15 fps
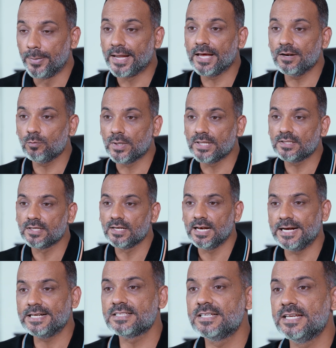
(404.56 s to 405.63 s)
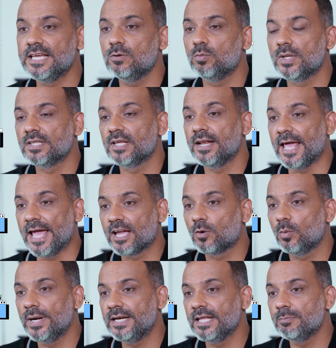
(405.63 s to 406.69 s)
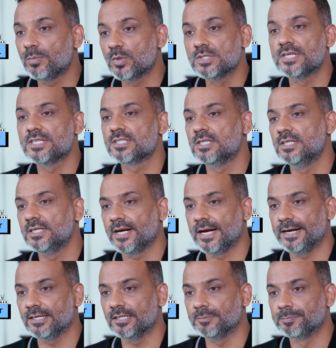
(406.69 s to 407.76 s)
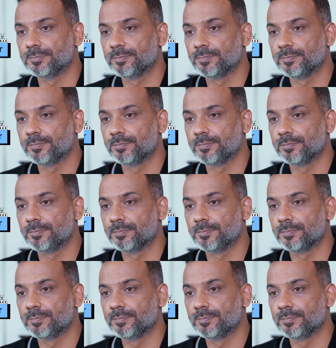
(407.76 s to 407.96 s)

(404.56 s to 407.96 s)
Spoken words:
begin with, let's deal with an equity positional trader.